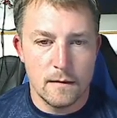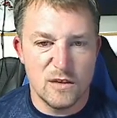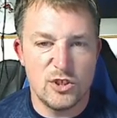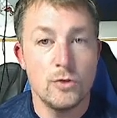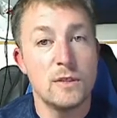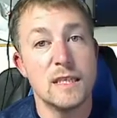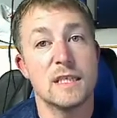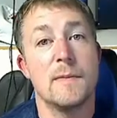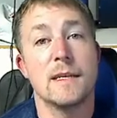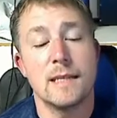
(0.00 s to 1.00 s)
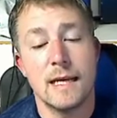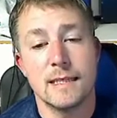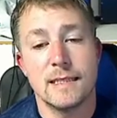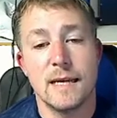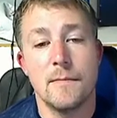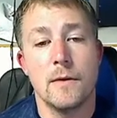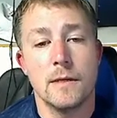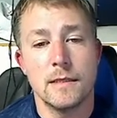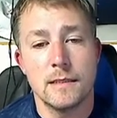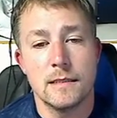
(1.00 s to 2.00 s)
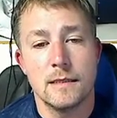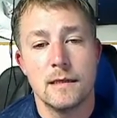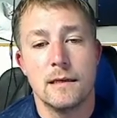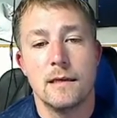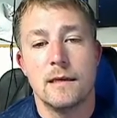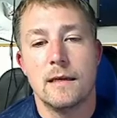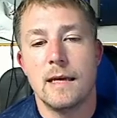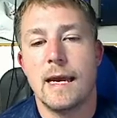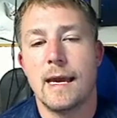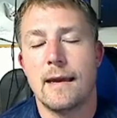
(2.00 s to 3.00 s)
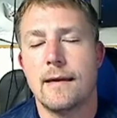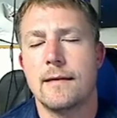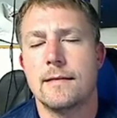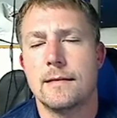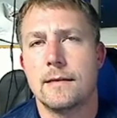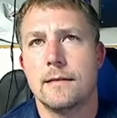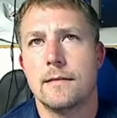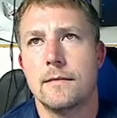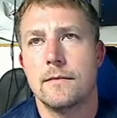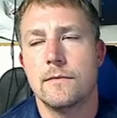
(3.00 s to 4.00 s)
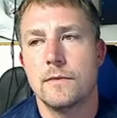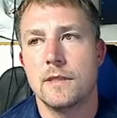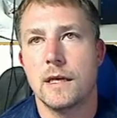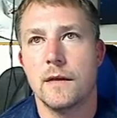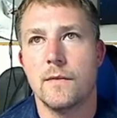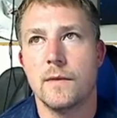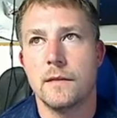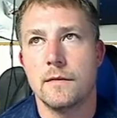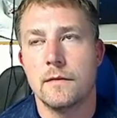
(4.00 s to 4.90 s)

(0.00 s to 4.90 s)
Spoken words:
choosing a specialized set bonus, and what was the other one?